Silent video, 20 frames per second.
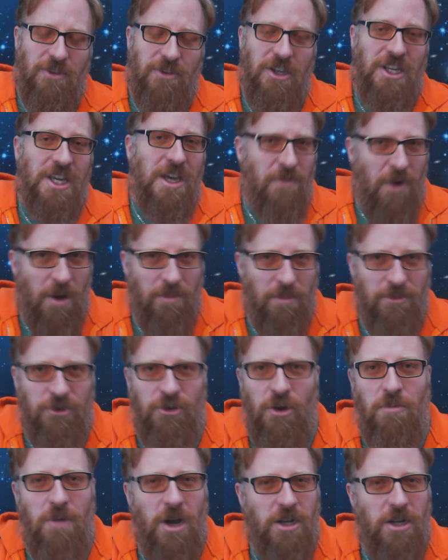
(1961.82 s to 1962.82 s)
have to give up
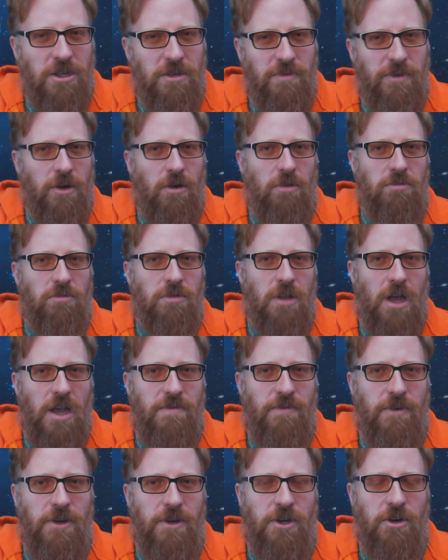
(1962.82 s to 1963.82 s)
so much of your own
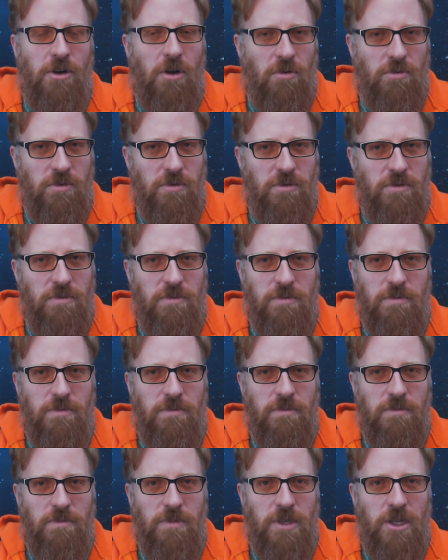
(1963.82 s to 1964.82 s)
life and your own,
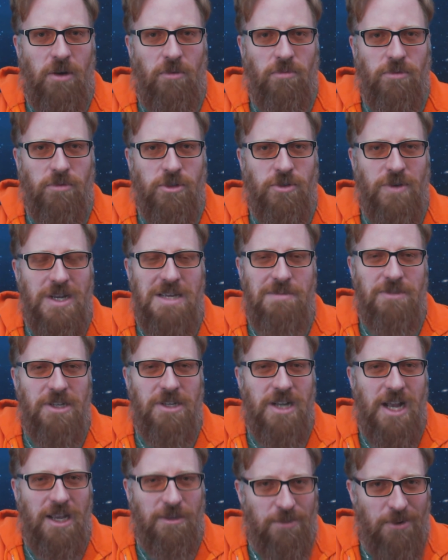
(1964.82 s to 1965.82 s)

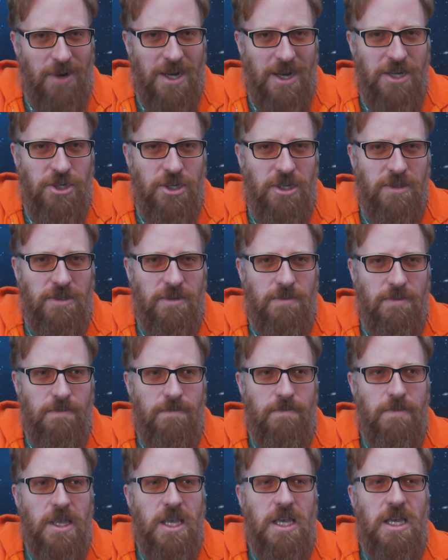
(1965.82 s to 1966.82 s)
dreams and aspirations,
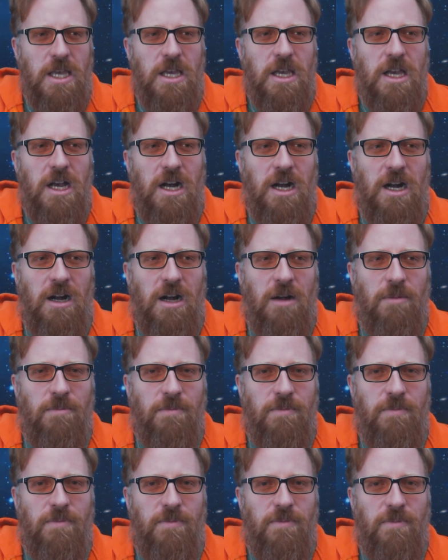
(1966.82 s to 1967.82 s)

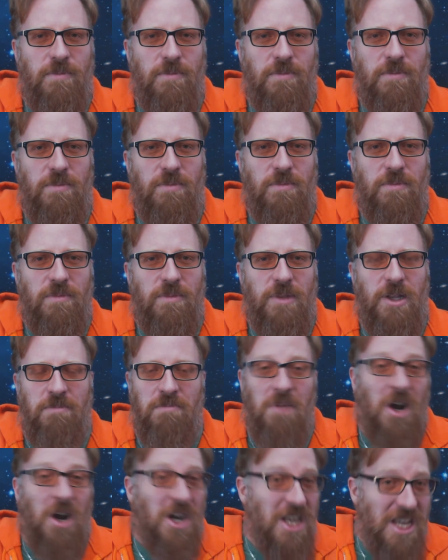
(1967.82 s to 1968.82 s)
and
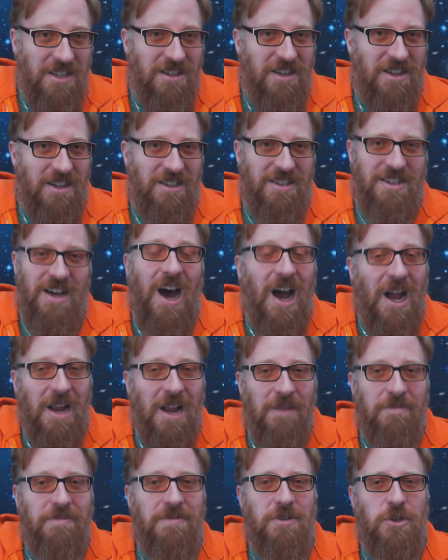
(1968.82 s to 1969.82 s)
money and
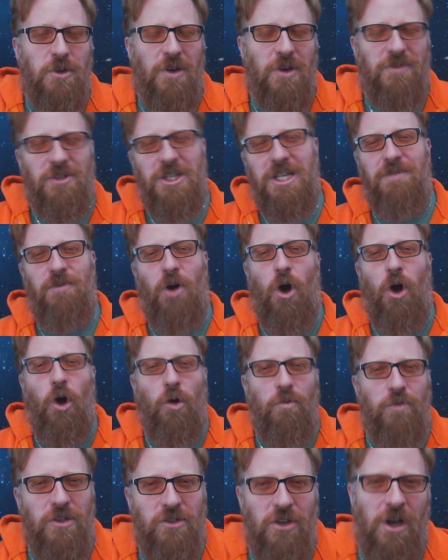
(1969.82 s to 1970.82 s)
time. You have to give
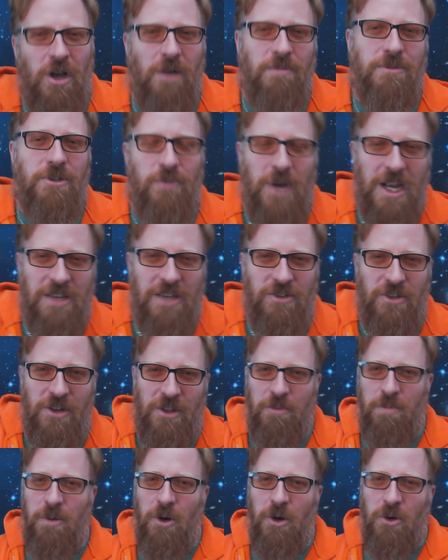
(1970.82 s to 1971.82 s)
all these up to raise
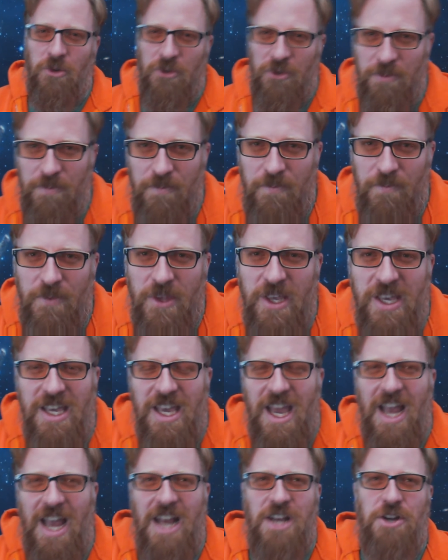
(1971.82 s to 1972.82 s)
another person.
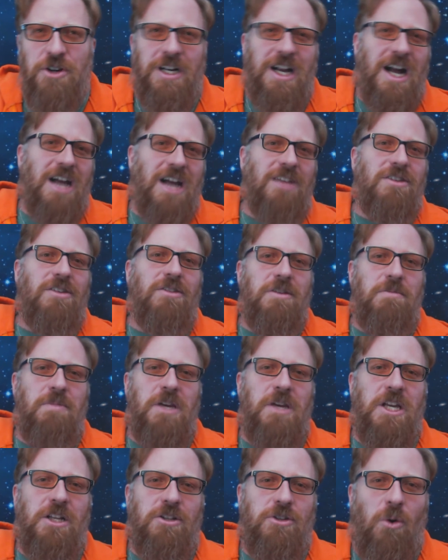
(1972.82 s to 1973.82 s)
And you're constantly
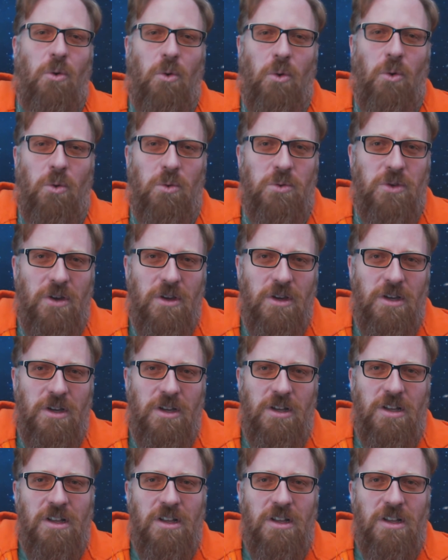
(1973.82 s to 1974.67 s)
being told